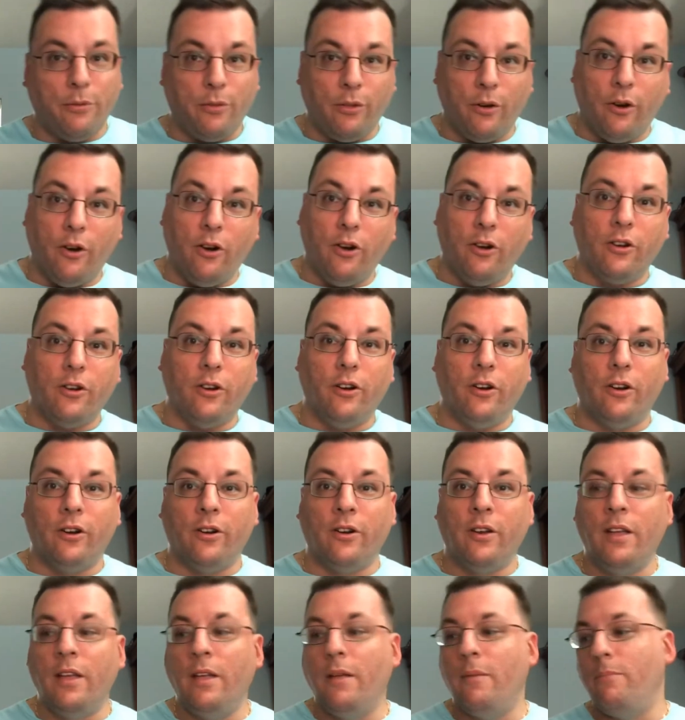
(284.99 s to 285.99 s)
the
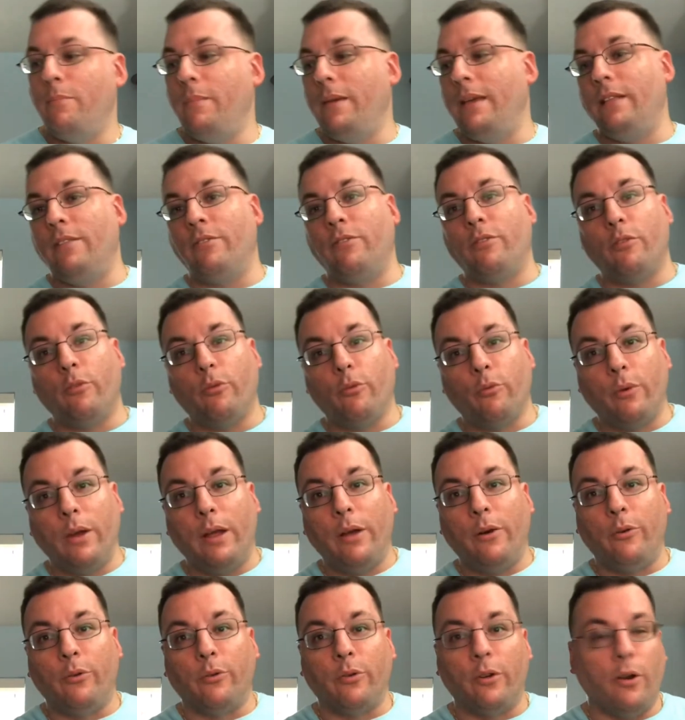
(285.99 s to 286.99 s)
RR means
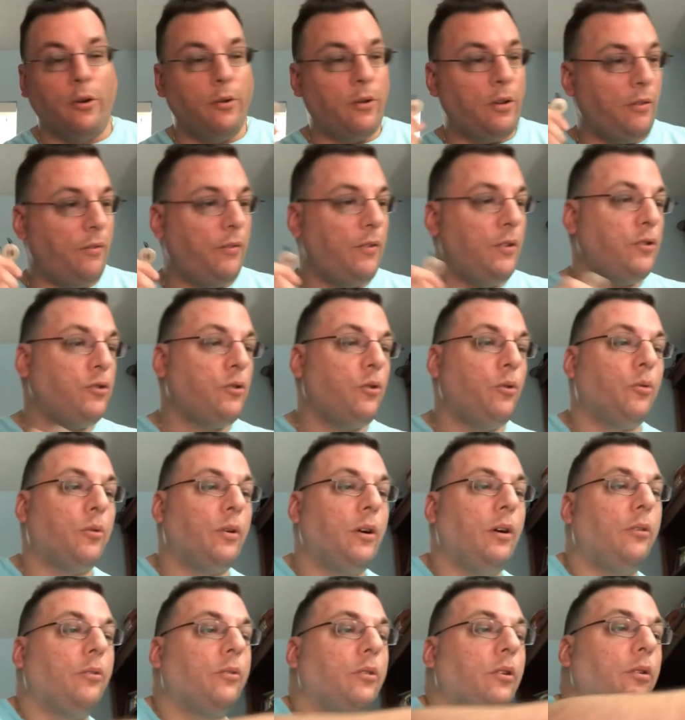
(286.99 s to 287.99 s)
railroad, official
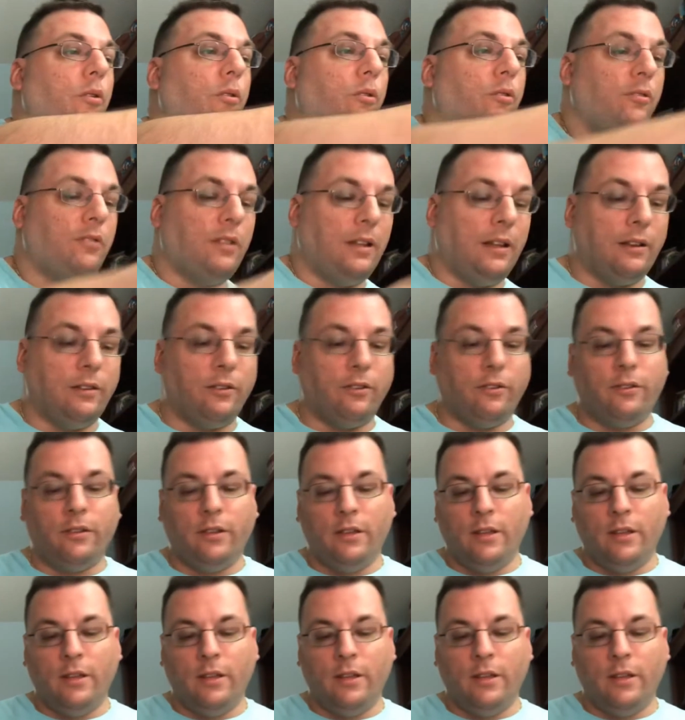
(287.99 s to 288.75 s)
railroad standard.